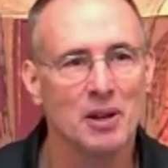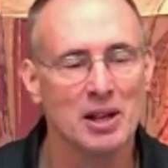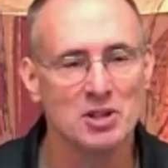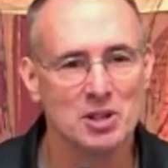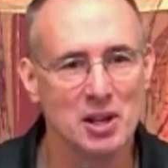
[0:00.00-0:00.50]

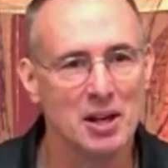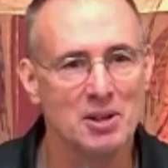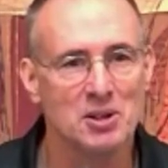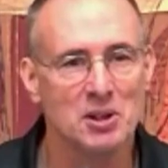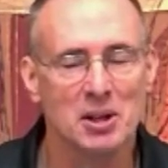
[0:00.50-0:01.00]
that
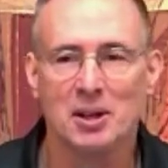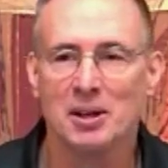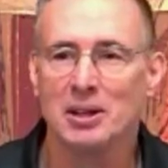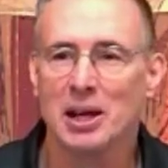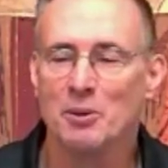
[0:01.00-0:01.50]
said
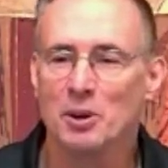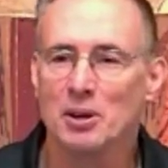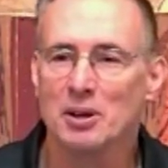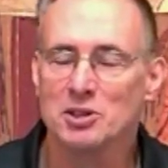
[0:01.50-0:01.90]
they were